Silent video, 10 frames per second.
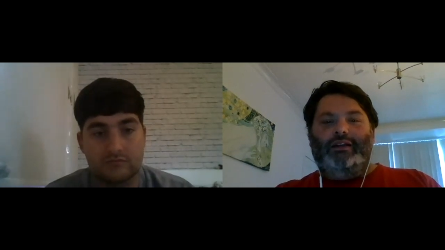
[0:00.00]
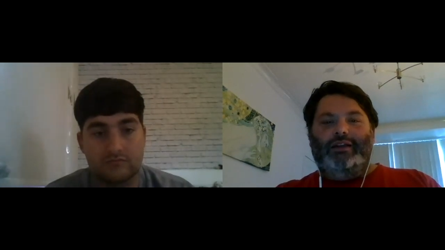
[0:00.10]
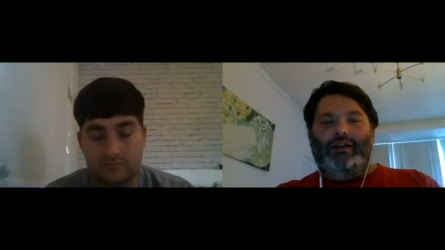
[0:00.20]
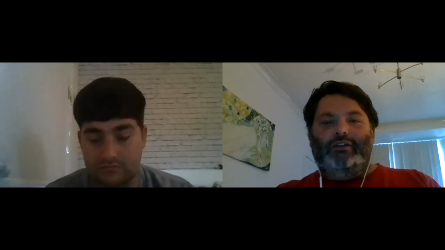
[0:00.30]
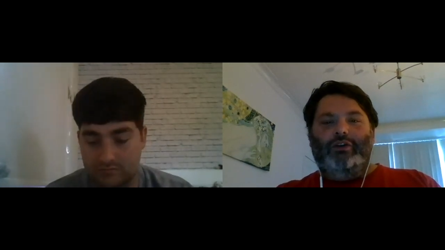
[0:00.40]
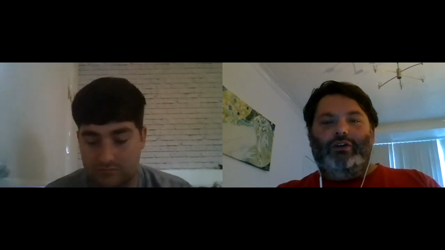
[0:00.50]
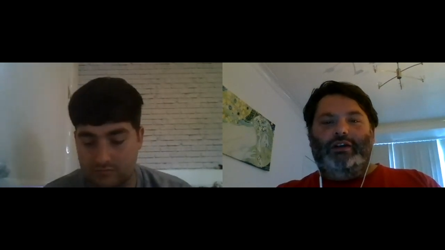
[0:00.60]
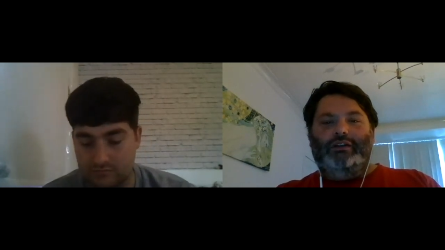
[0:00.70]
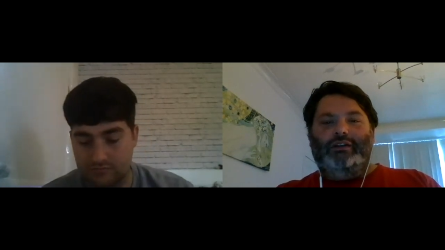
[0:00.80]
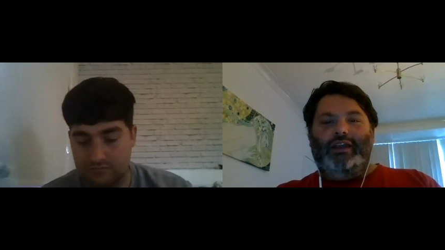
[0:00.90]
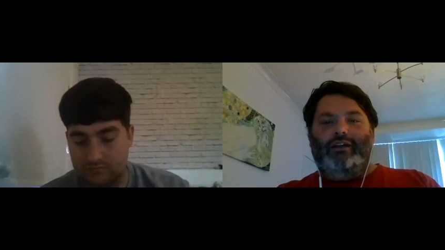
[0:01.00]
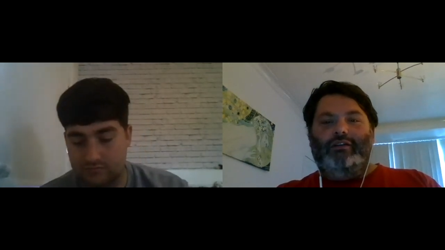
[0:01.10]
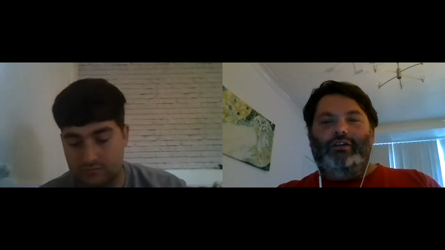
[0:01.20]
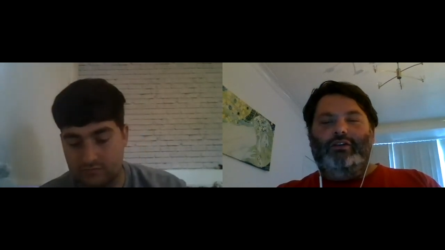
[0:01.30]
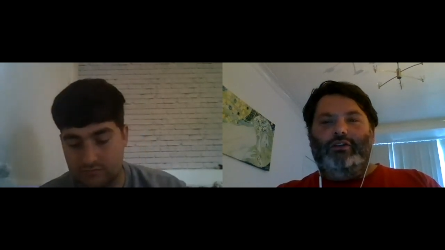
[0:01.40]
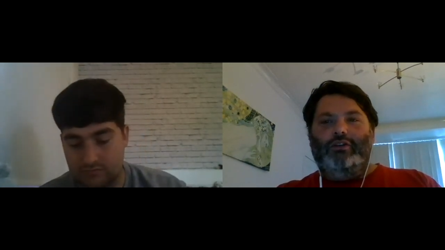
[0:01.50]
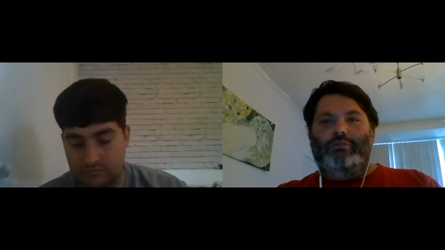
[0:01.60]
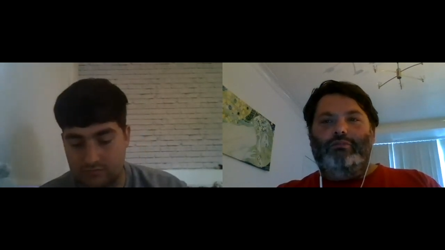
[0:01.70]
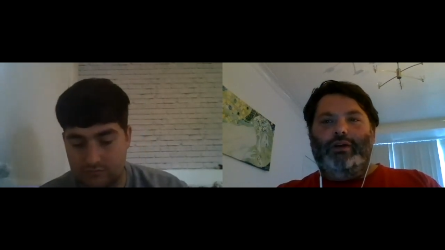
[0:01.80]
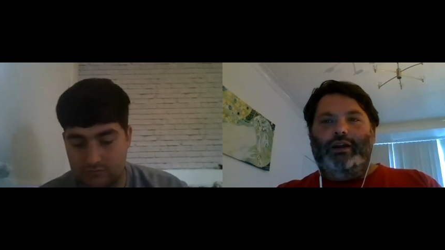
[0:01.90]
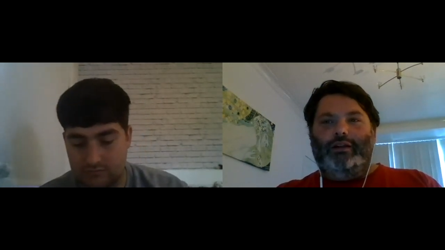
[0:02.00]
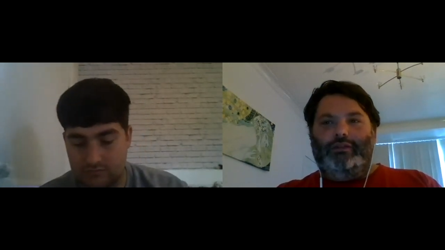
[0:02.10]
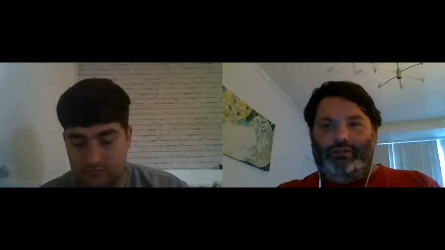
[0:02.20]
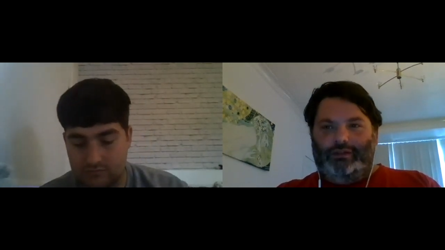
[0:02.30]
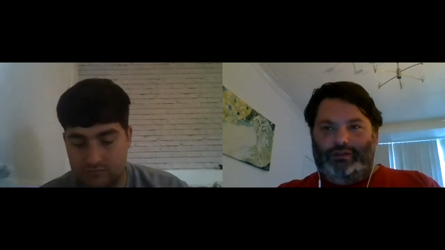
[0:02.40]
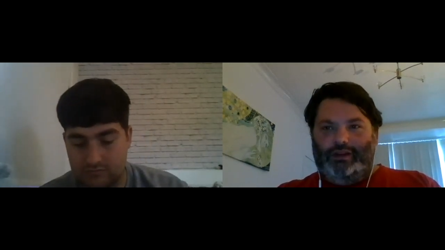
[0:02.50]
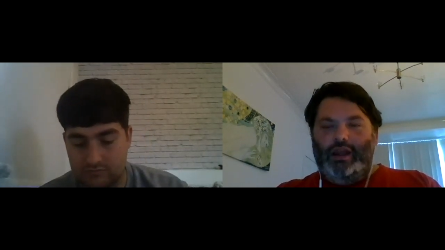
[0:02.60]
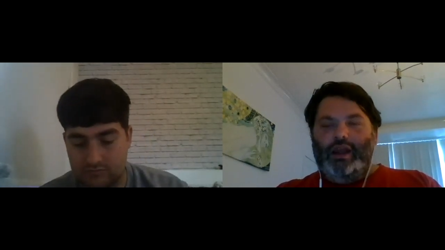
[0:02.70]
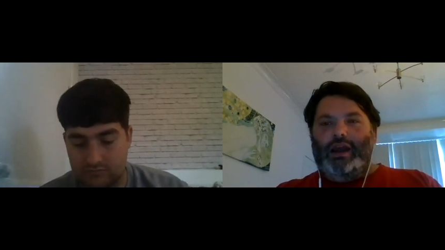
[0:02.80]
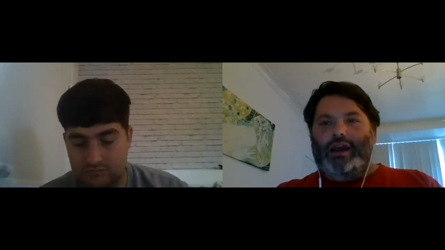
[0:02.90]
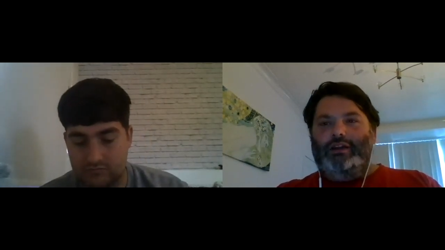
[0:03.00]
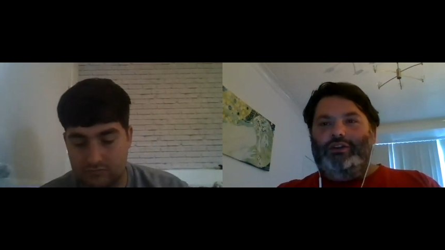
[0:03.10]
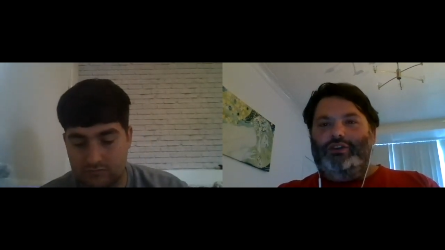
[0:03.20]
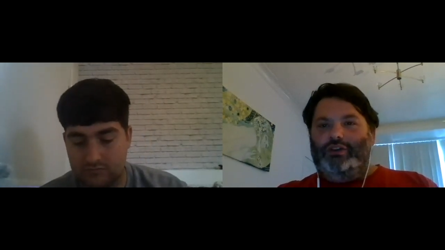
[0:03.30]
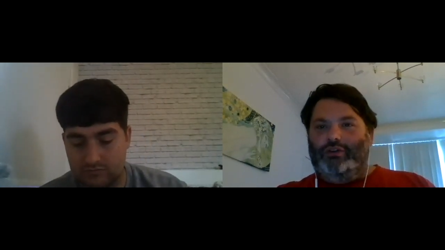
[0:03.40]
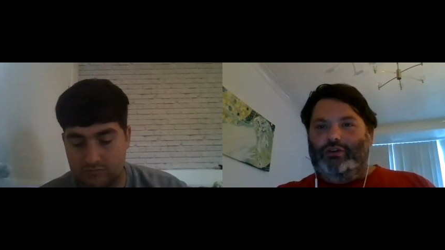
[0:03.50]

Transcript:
Speaker 1: TikTok, it's Kelly Youth Complex. And you can